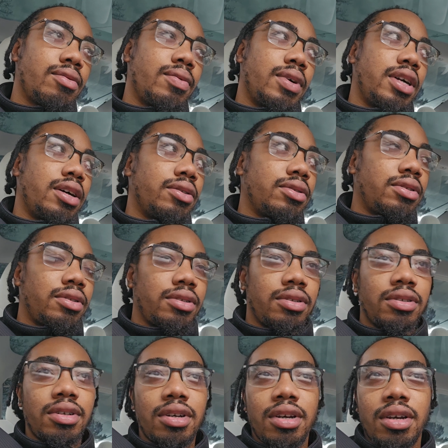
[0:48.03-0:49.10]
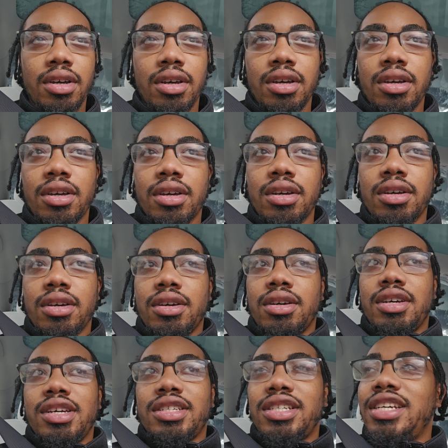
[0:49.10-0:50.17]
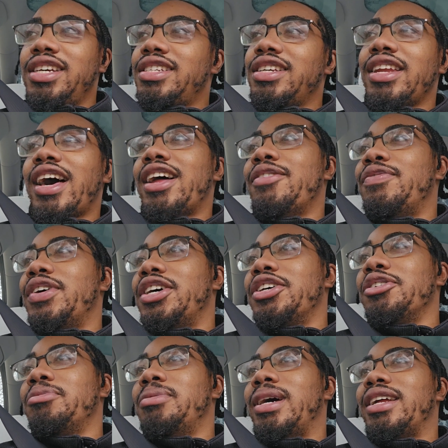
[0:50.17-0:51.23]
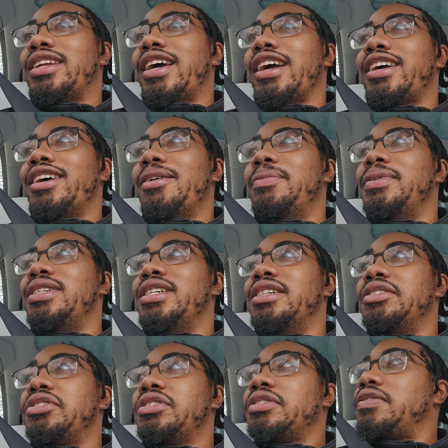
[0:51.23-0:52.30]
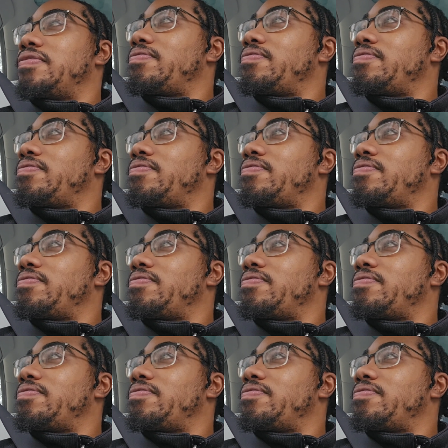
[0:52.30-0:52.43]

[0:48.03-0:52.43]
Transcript: what else? See, it's a lot of variables that, that come with this.